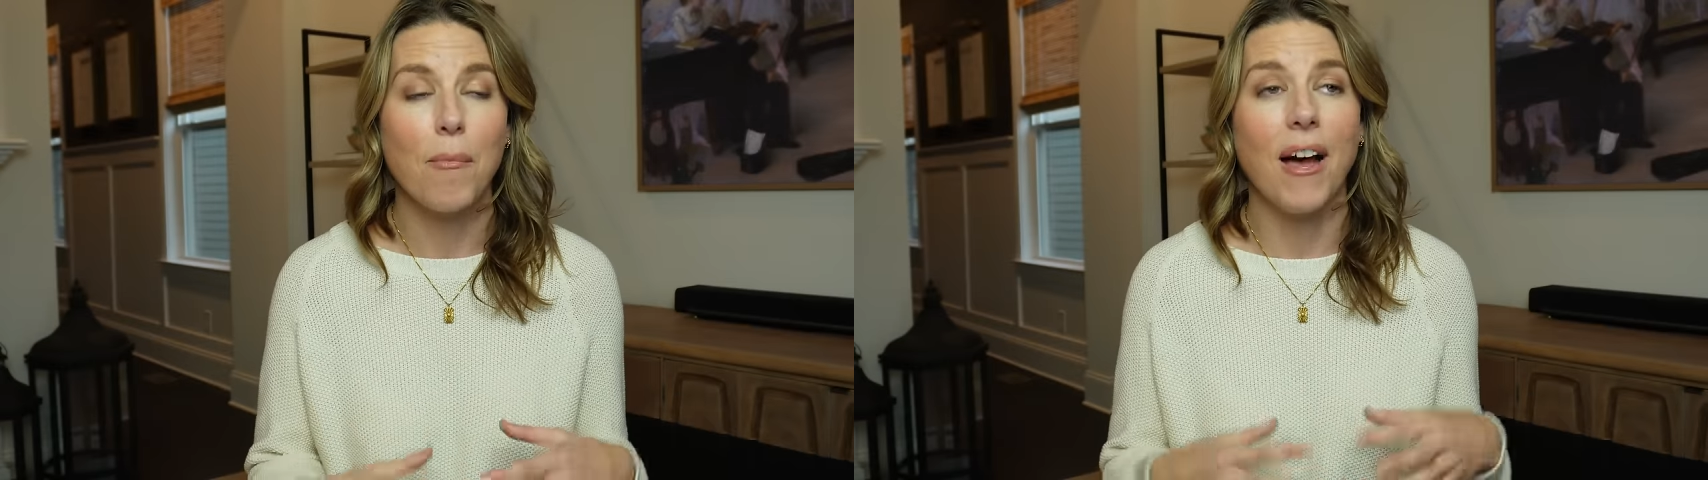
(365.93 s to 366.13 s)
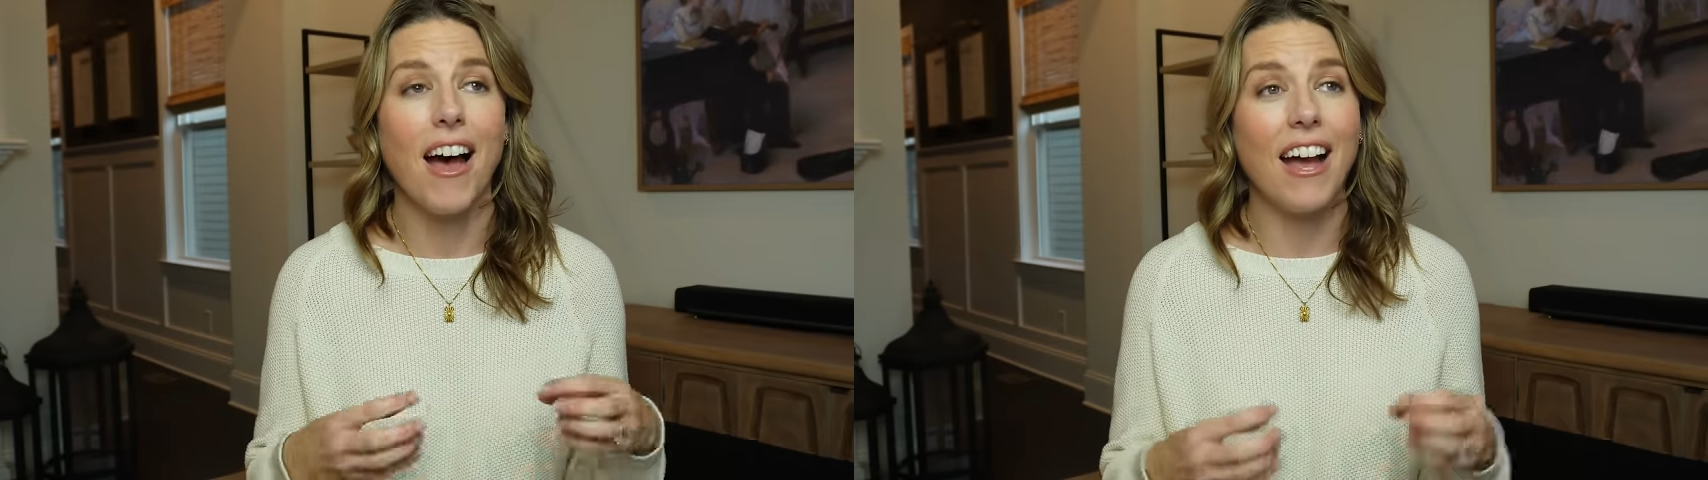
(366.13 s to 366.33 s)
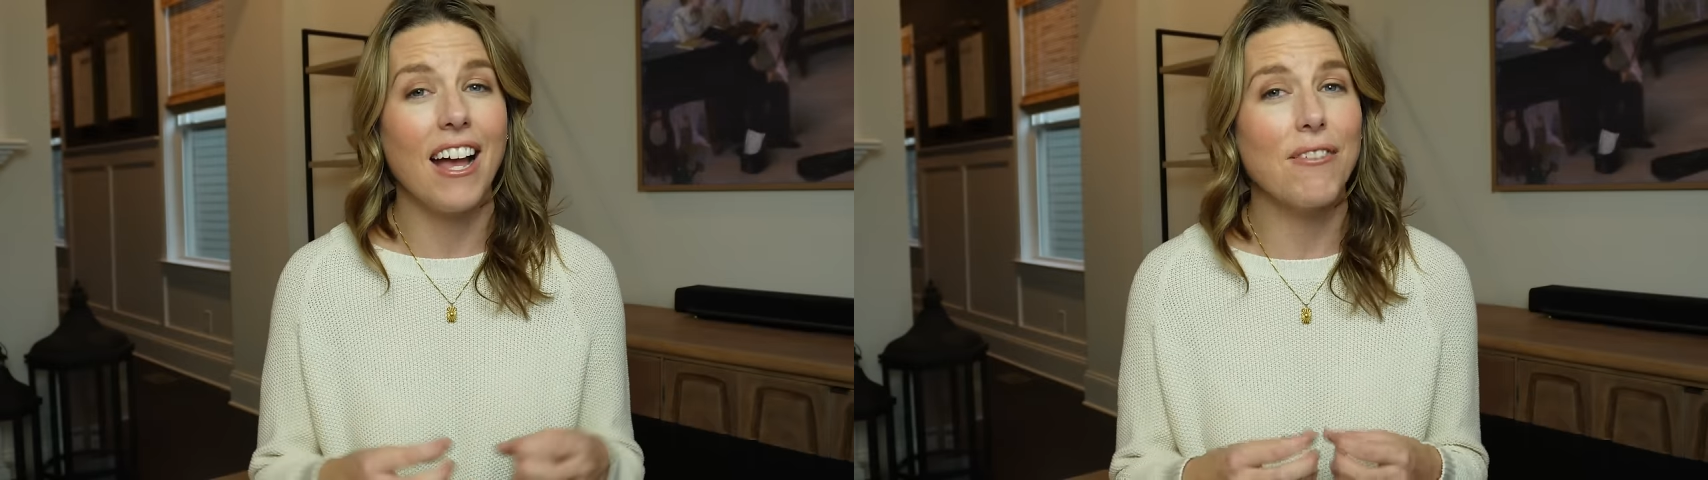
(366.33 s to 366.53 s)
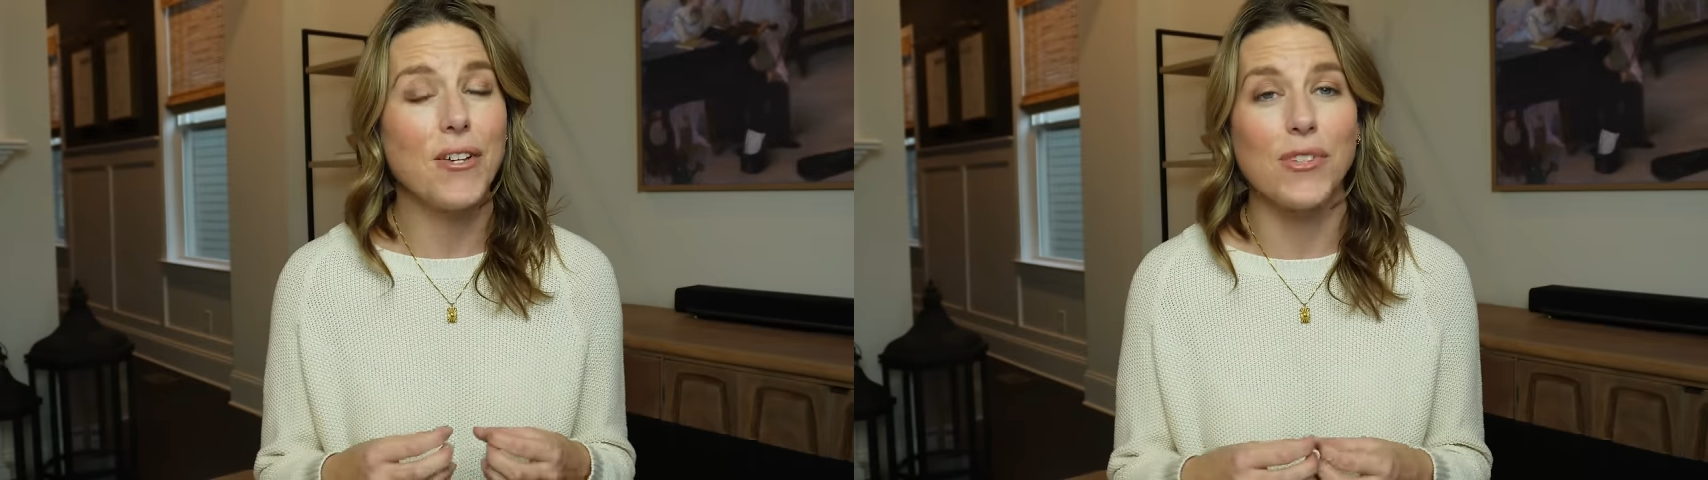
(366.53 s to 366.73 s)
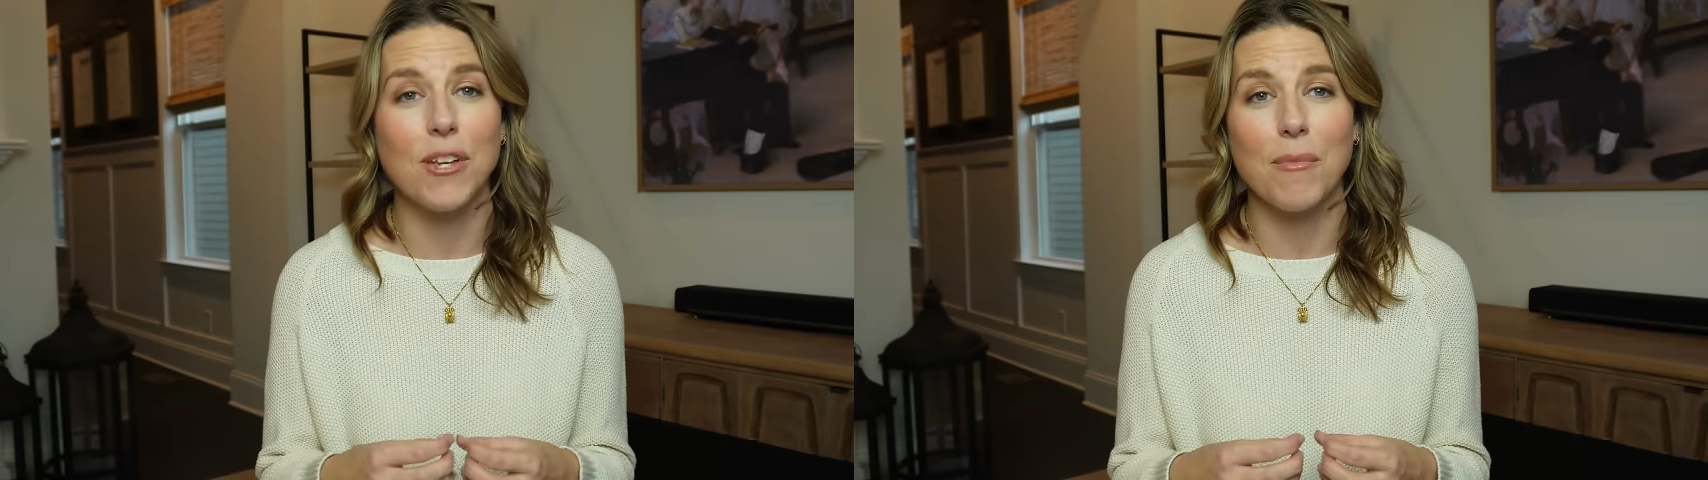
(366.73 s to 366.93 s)
But I have
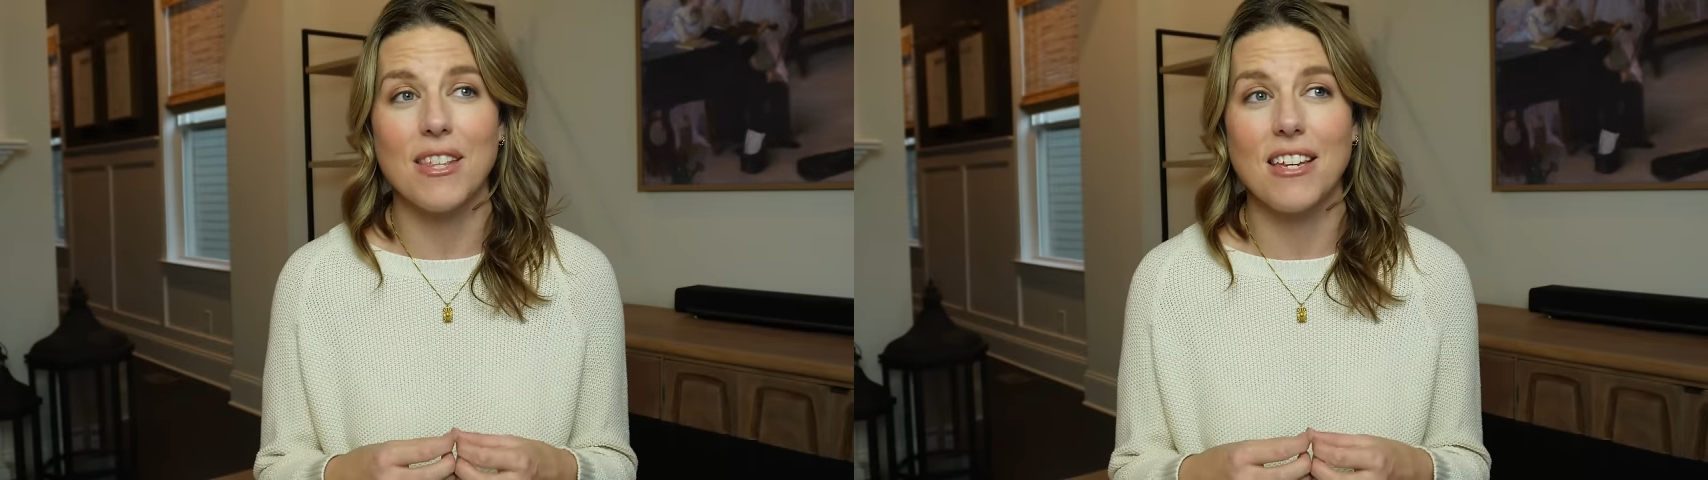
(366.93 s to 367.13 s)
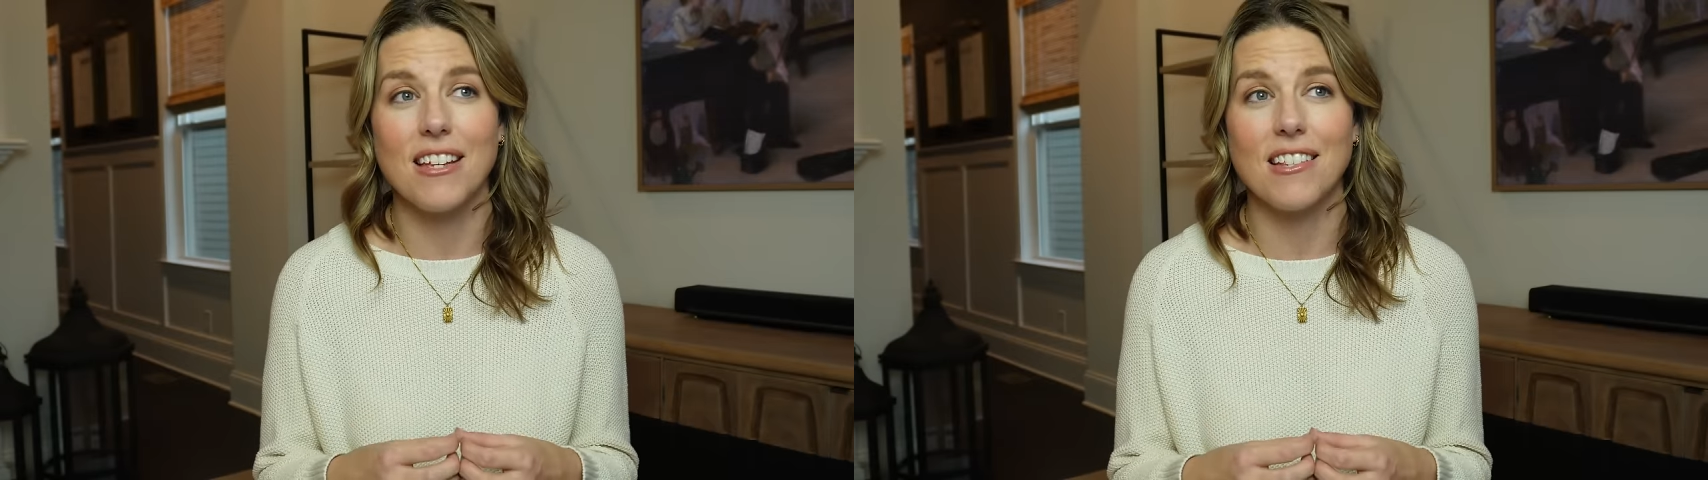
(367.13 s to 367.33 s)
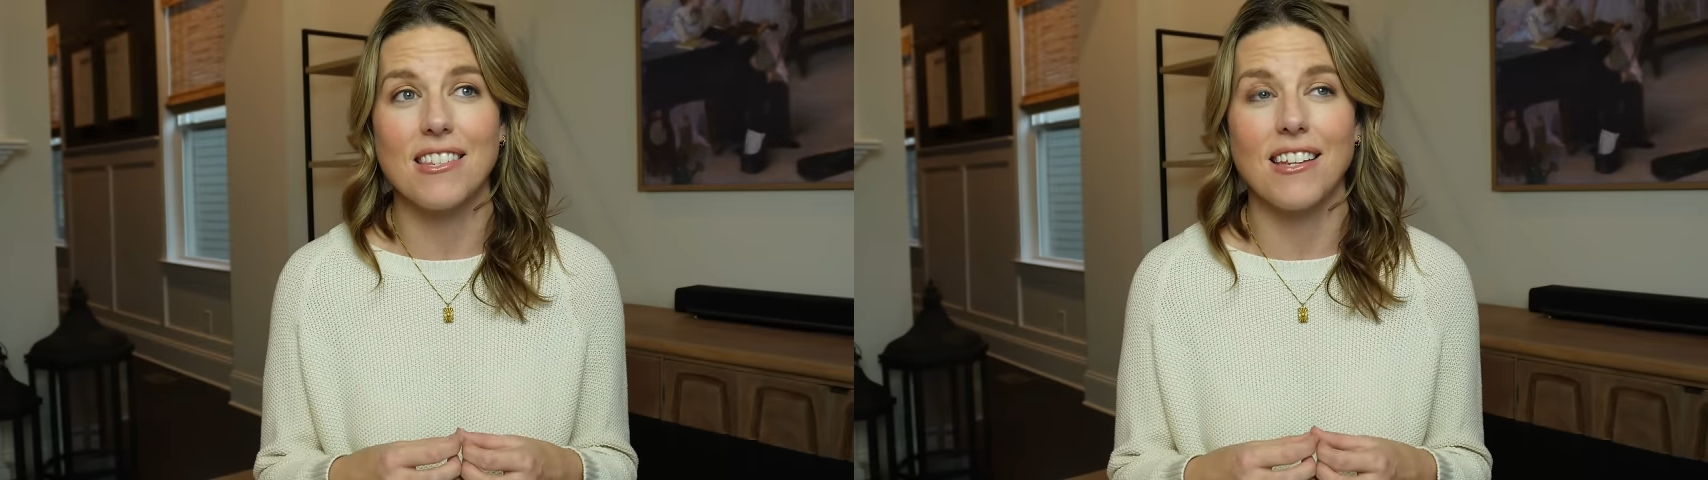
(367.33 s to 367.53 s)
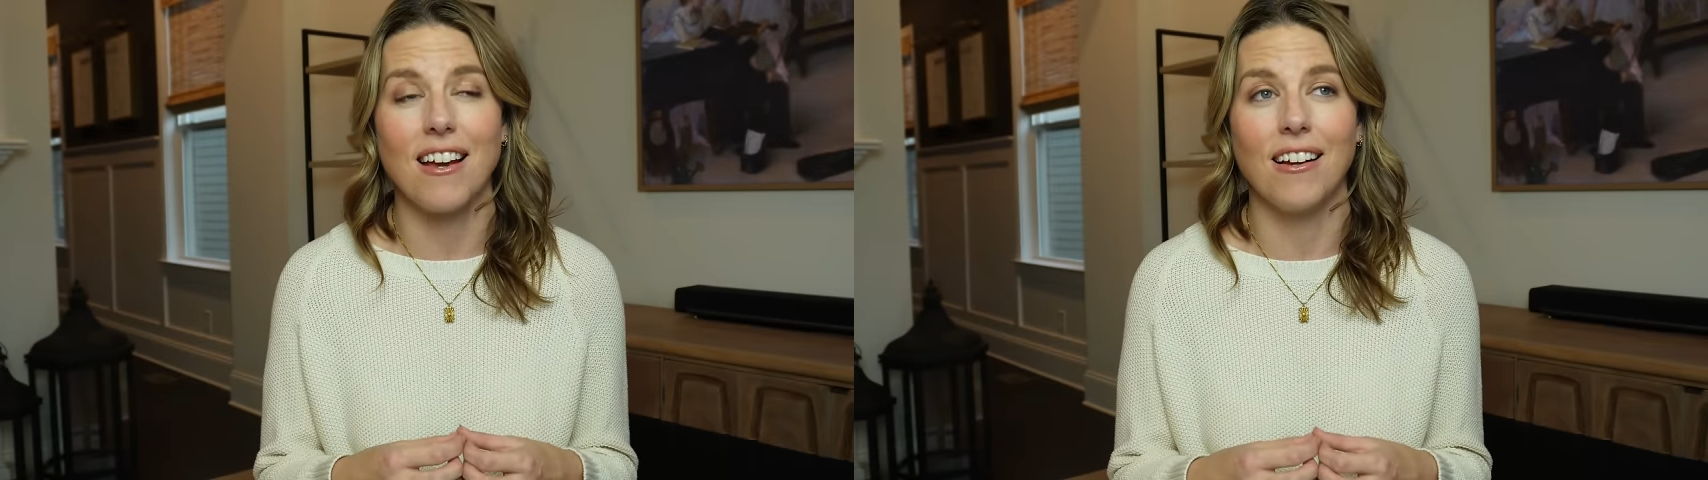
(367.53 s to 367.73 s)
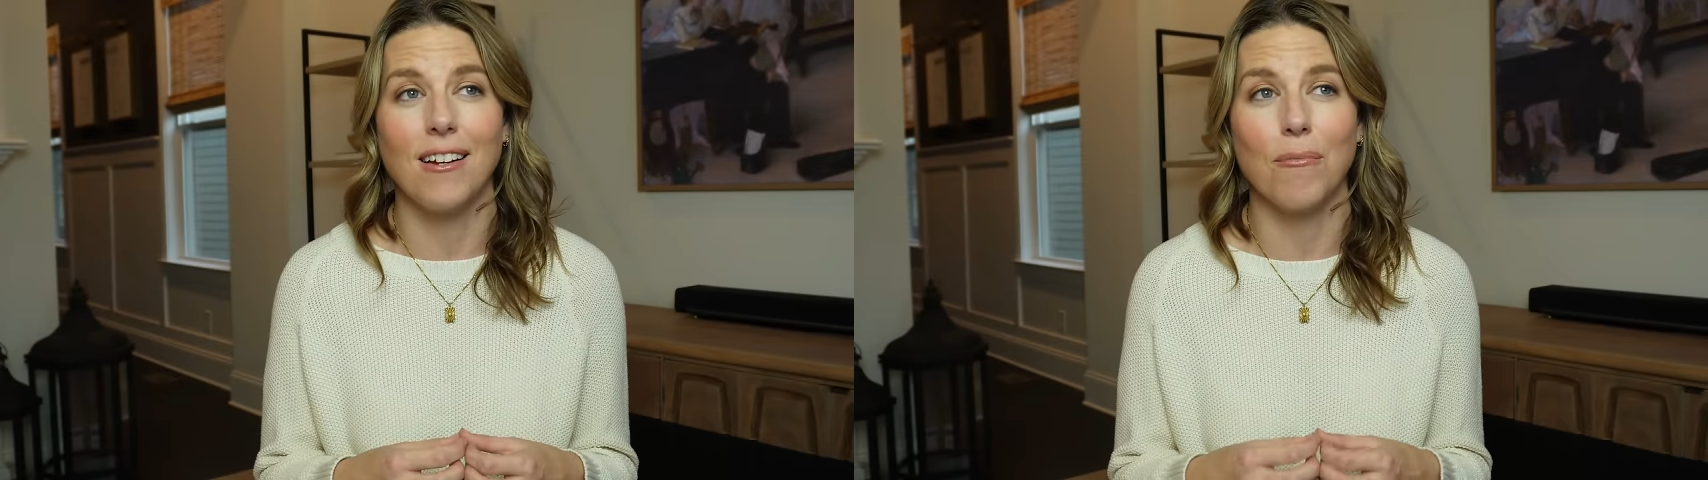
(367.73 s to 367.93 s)
used some of these
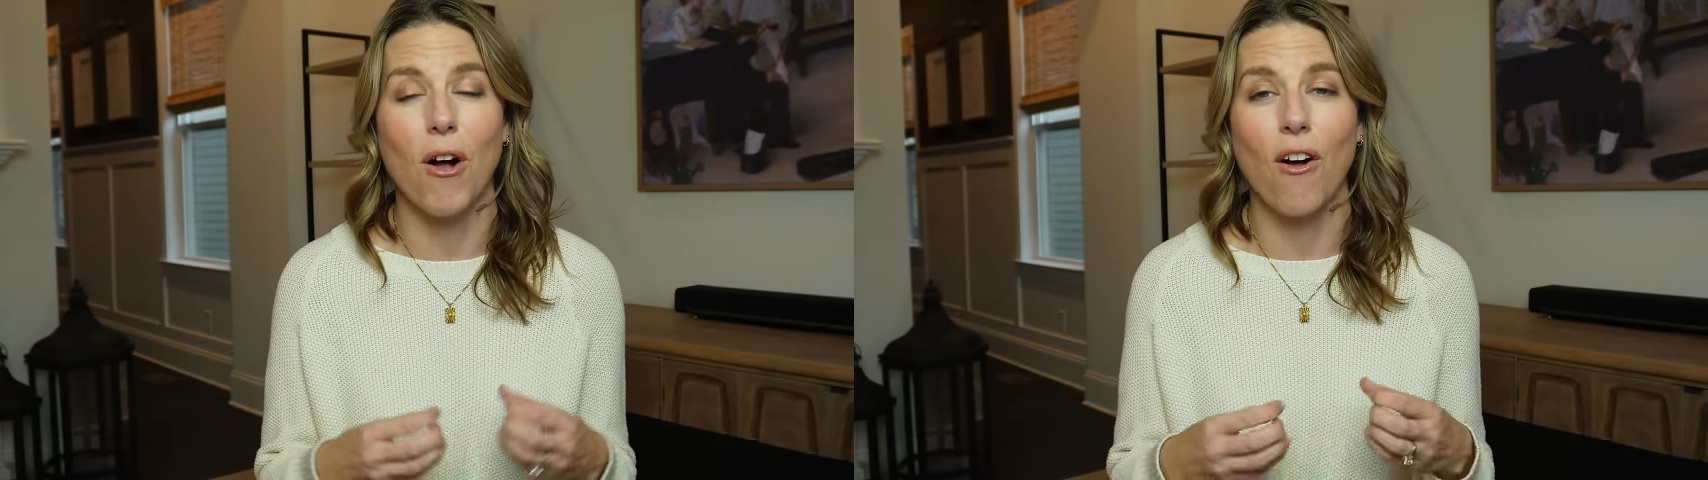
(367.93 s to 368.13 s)
um,